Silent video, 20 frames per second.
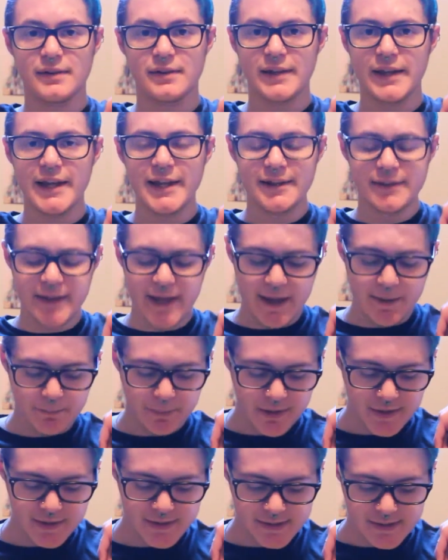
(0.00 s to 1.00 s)
heat lamp
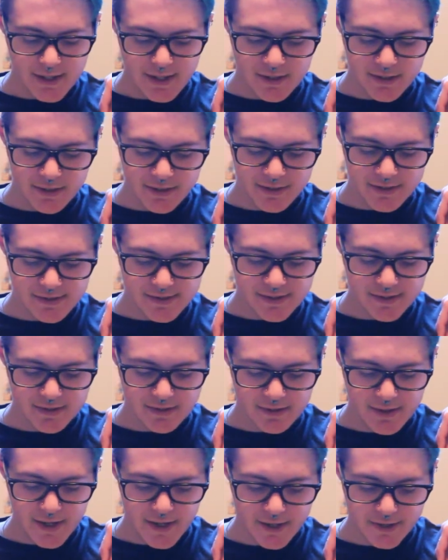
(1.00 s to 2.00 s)
is, and it is
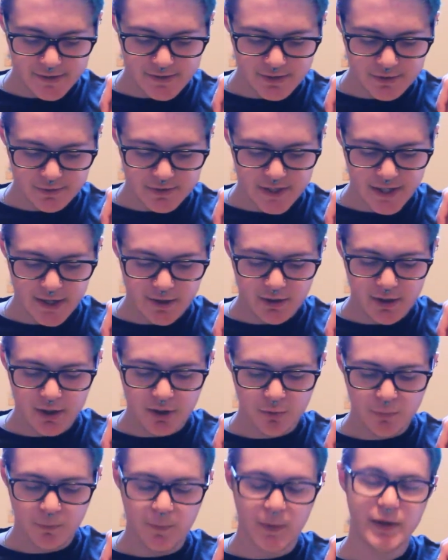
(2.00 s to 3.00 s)
an
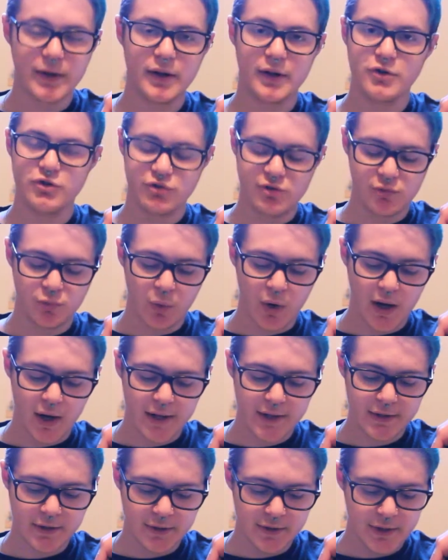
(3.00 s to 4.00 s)
Exoterra
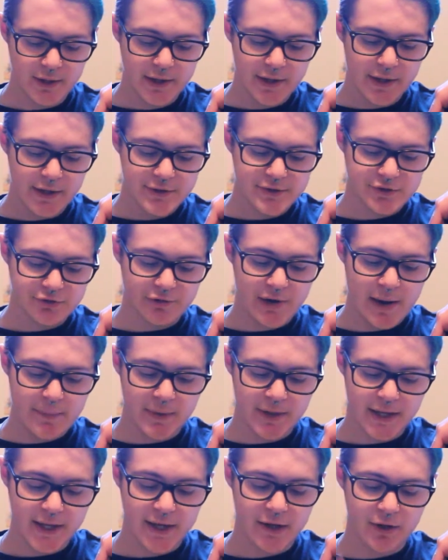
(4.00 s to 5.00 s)
100-watt
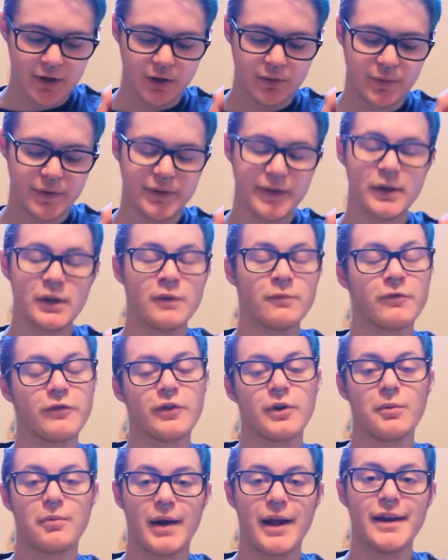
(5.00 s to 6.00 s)
ceramic heater with
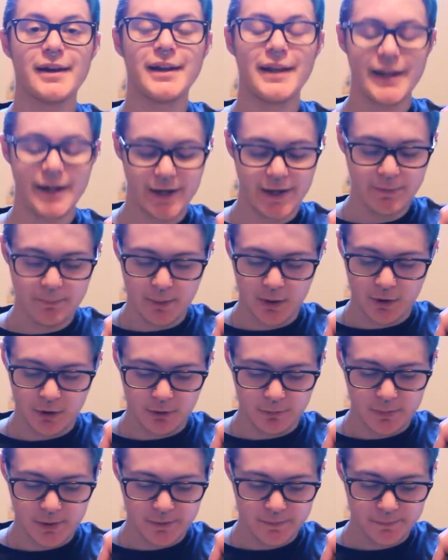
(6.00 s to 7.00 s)
infrared heating
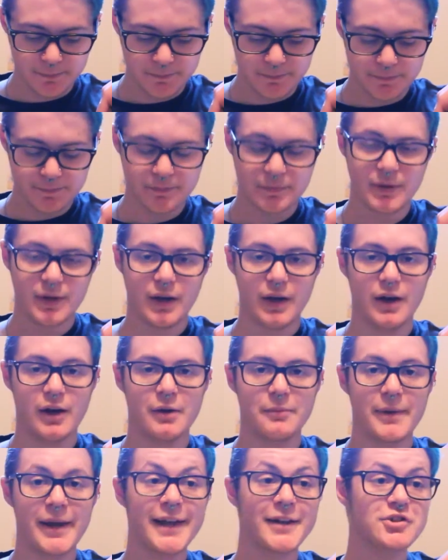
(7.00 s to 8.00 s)
bulb.
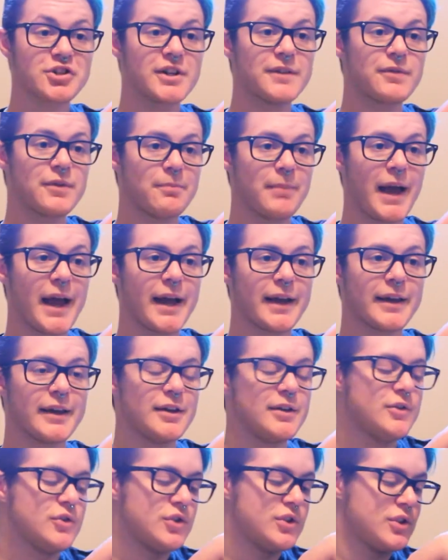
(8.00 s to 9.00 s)
I actually have the
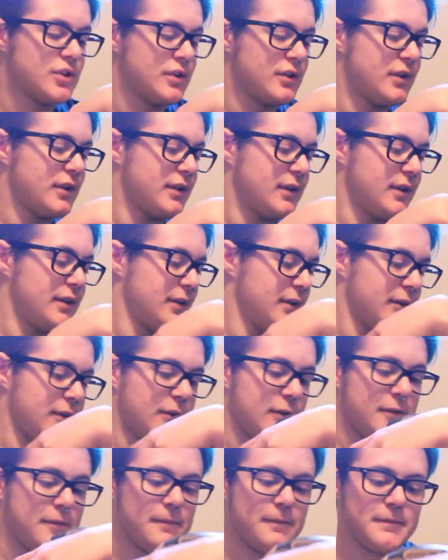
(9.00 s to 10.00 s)
package
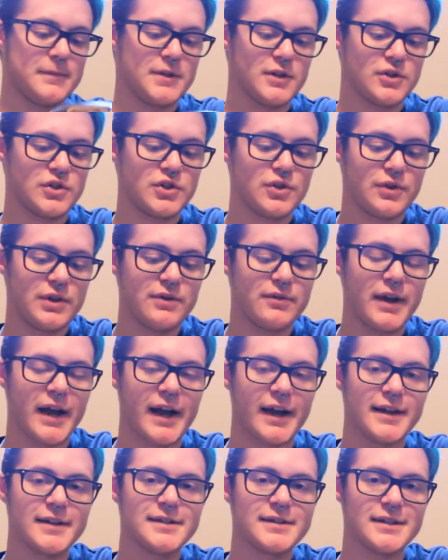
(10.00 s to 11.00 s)
to show you
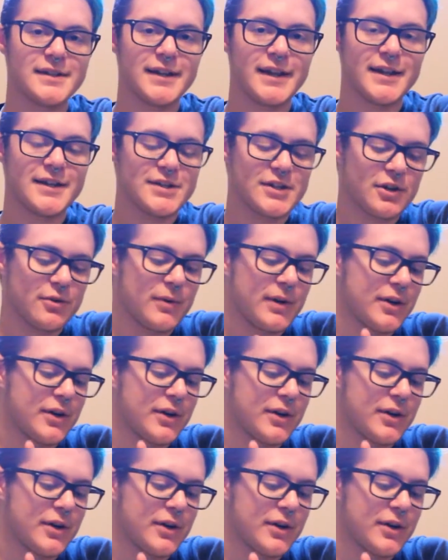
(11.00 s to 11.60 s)
guys, in case you're